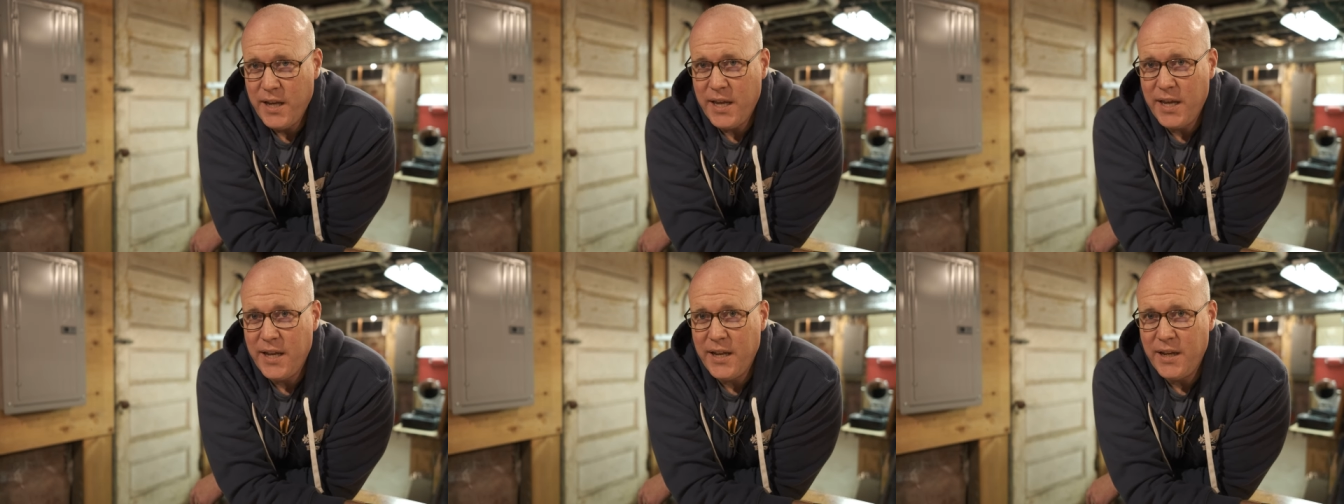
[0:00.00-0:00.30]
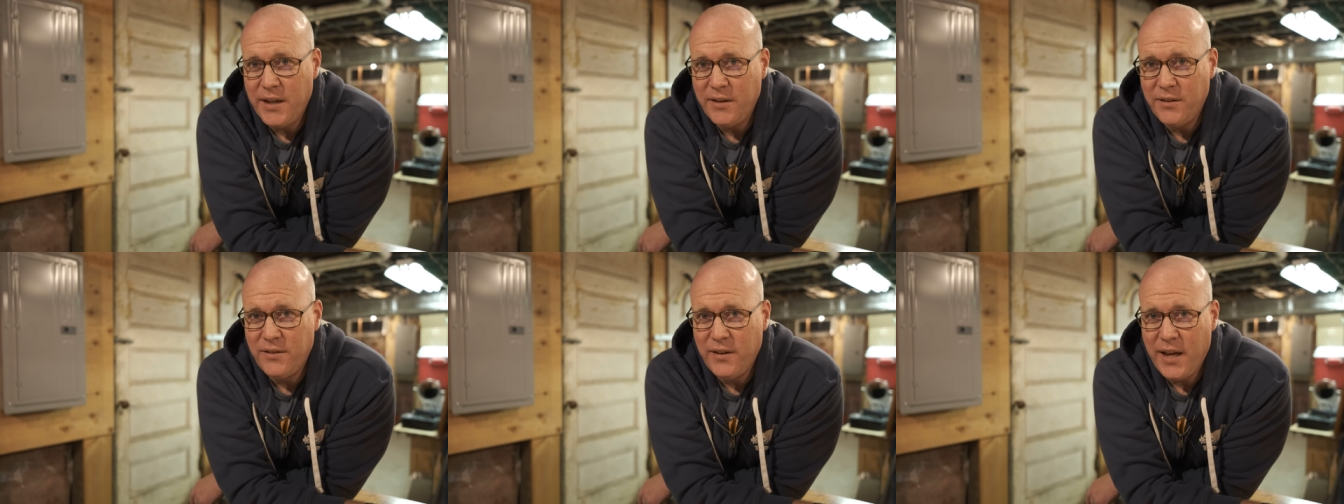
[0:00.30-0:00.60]
It
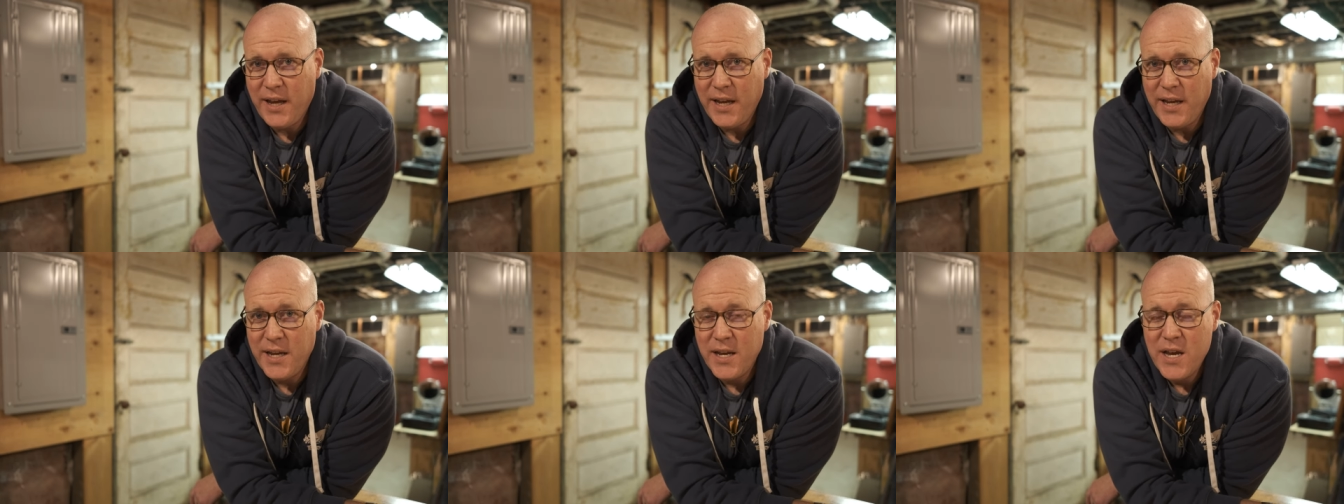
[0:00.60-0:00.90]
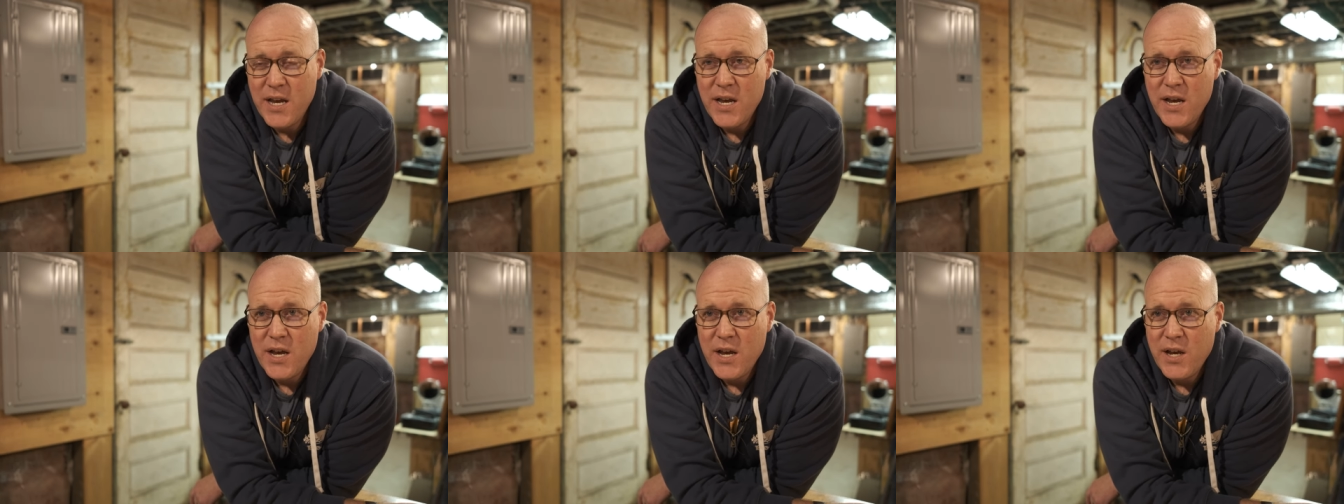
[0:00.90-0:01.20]
is a
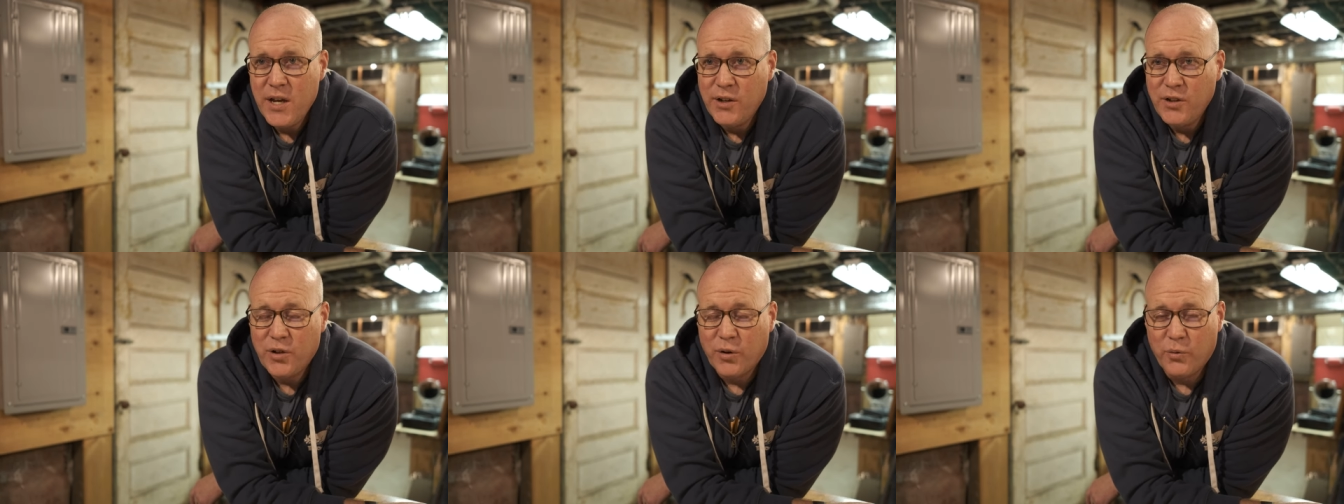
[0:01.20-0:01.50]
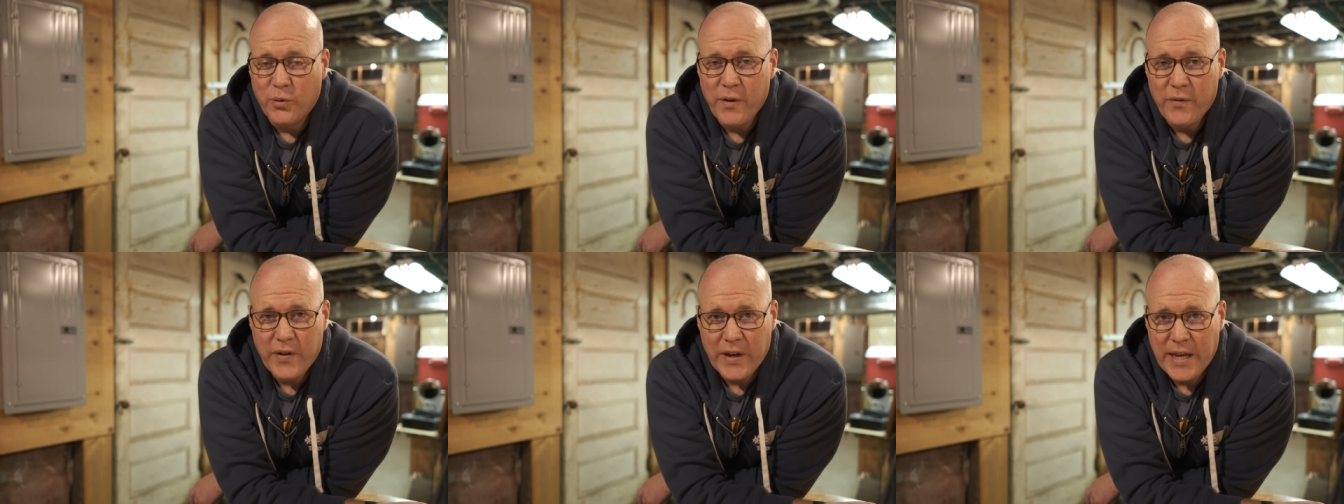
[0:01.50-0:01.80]

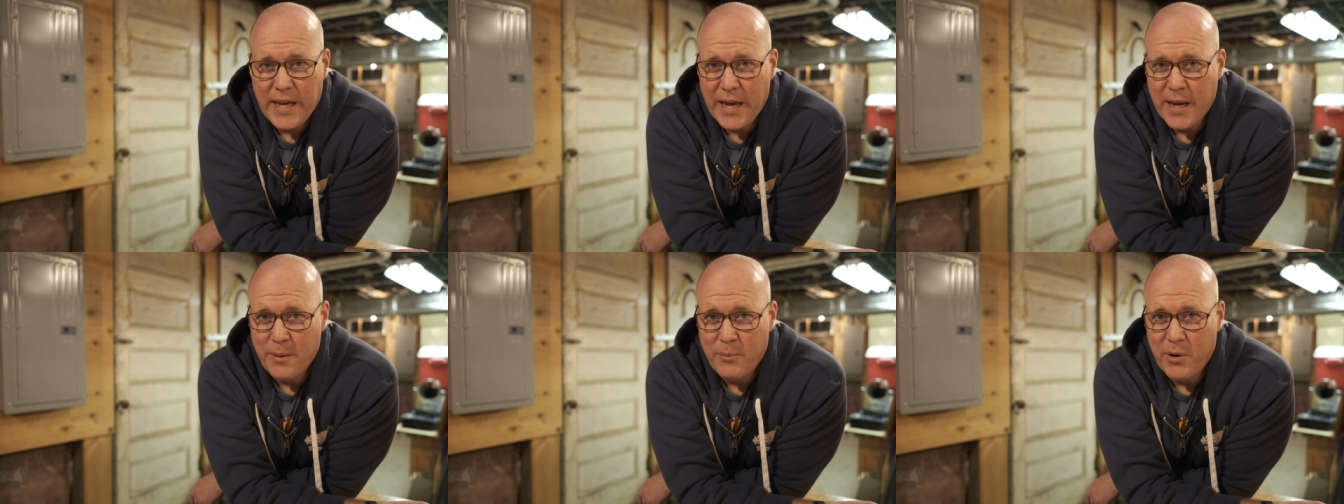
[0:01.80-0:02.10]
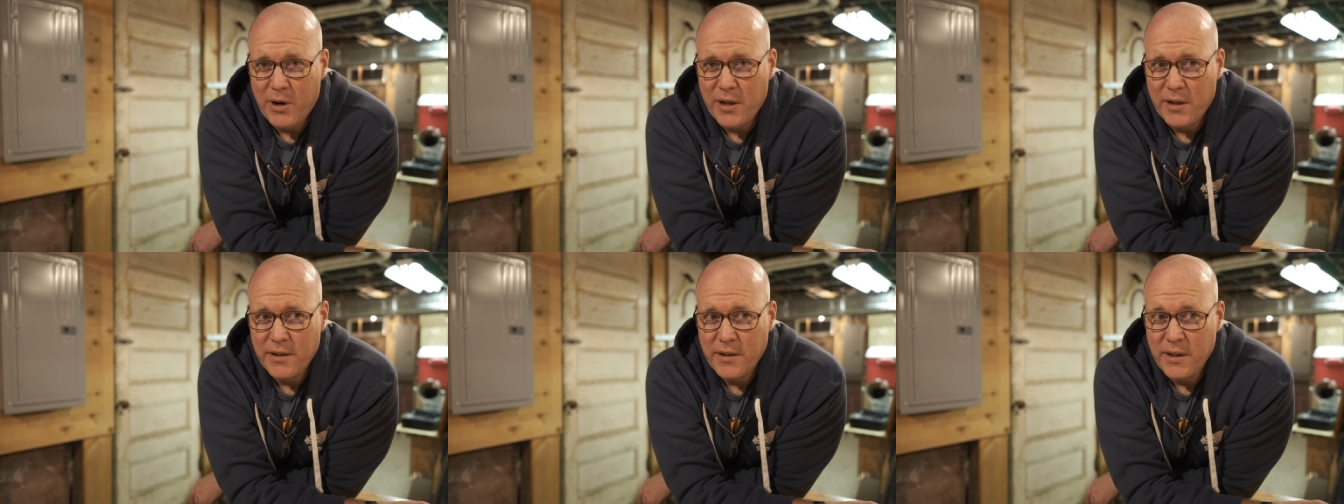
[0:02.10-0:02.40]
terrific
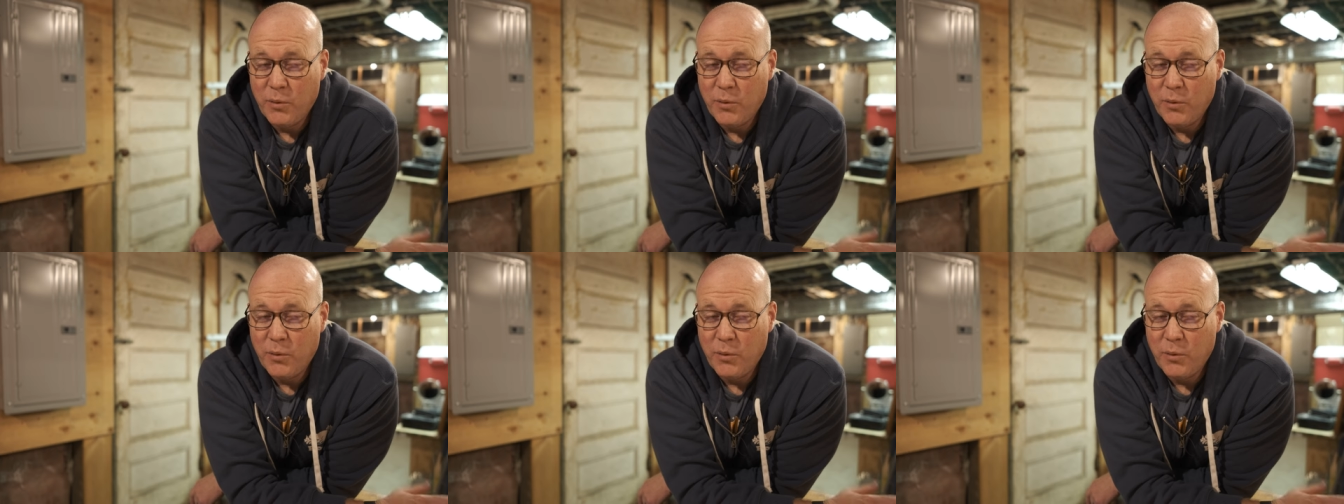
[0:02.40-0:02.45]
camera.